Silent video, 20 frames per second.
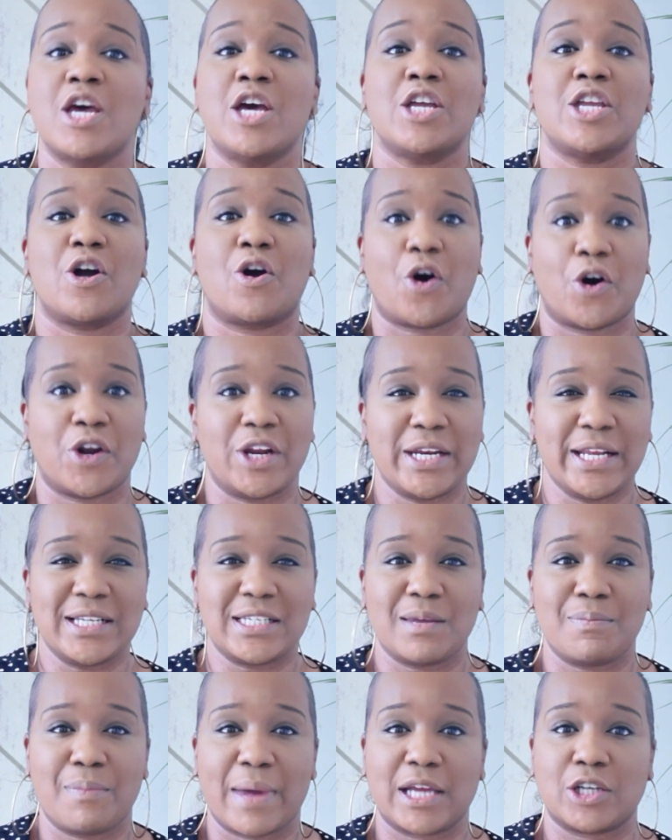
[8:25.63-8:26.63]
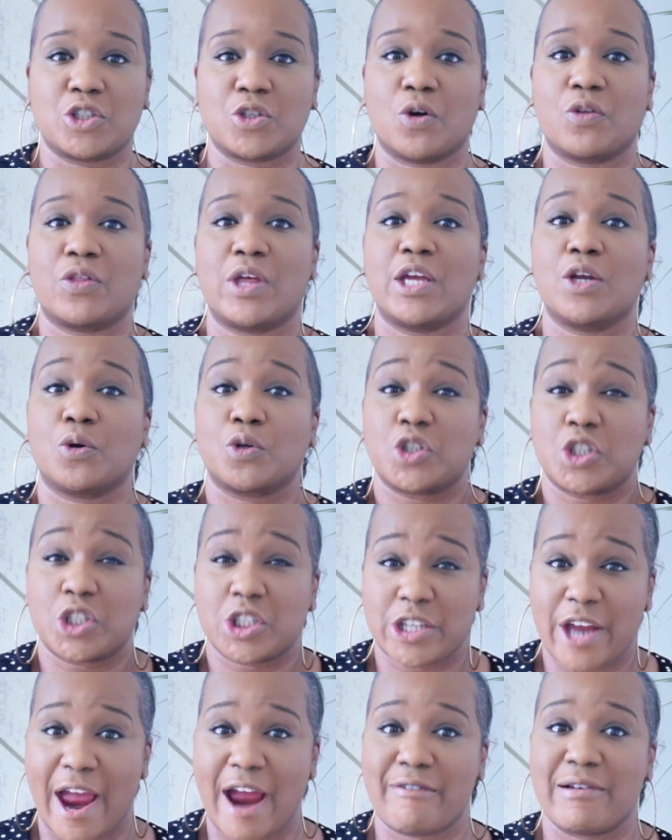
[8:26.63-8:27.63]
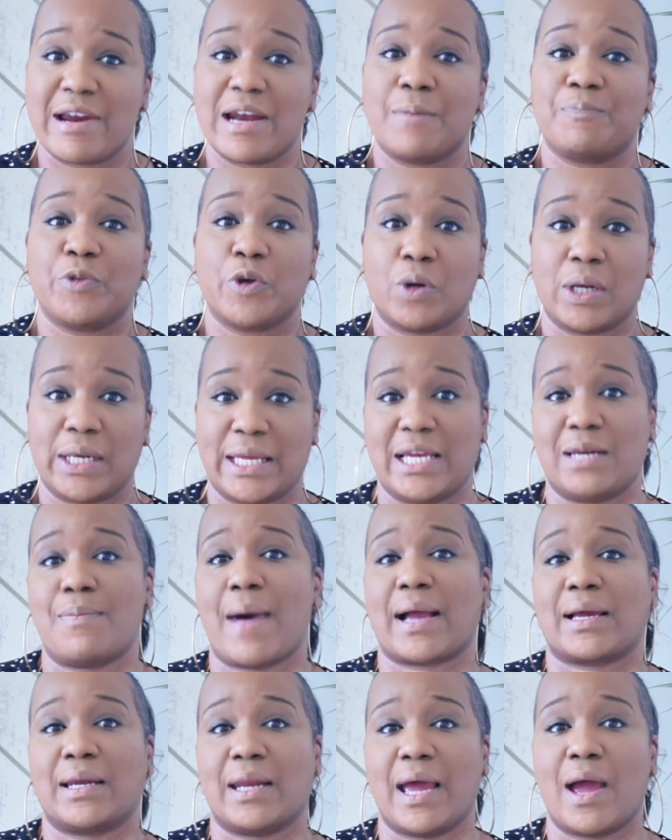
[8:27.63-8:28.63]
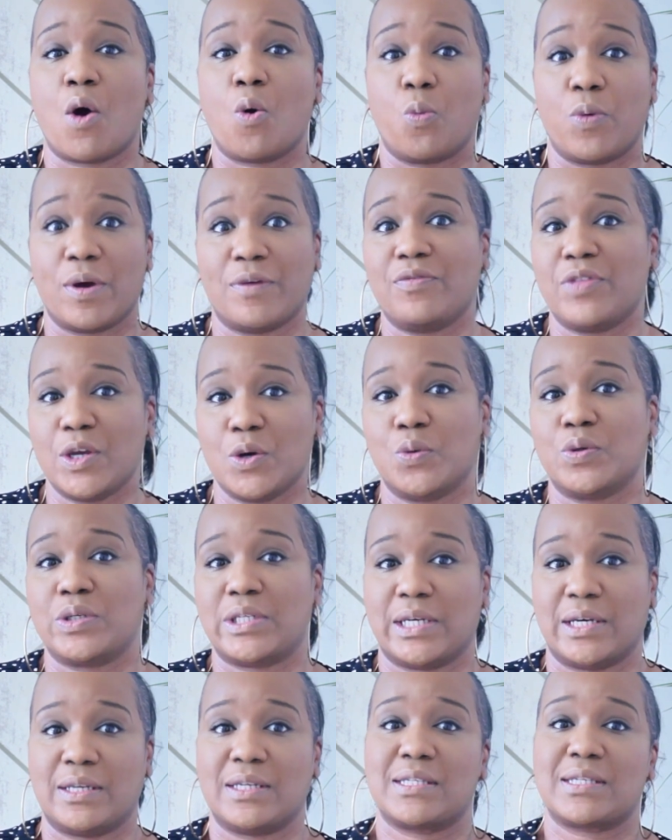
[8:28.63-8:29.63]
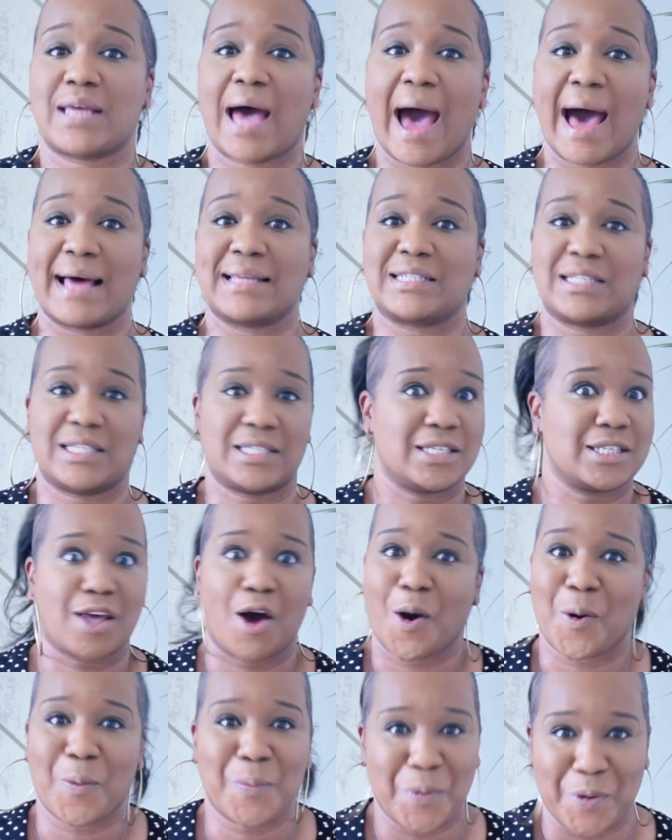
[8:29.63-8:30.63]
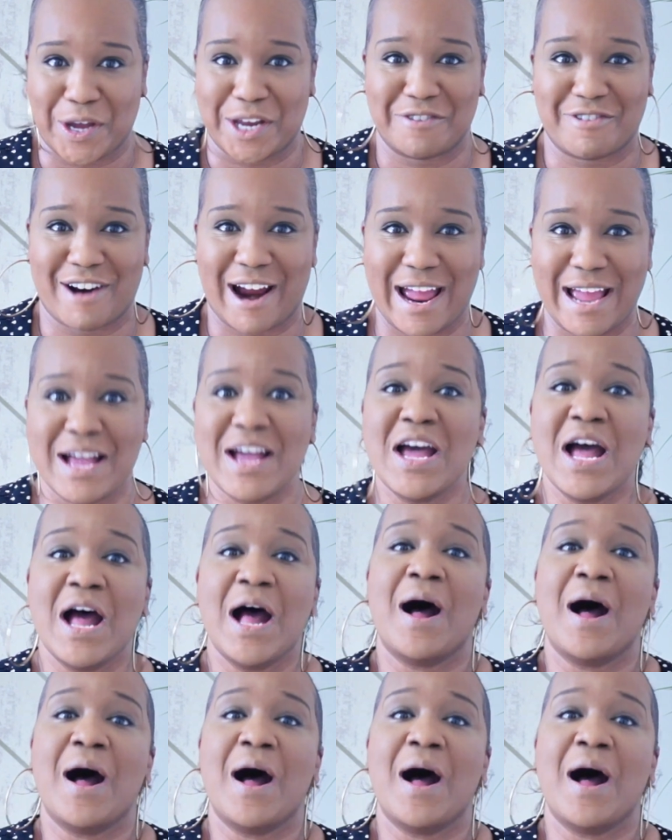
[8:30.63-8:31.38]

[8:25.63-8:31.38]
you're going to need to make sure that you're sharing your lead magnet with the audience, as this is the whole point, right?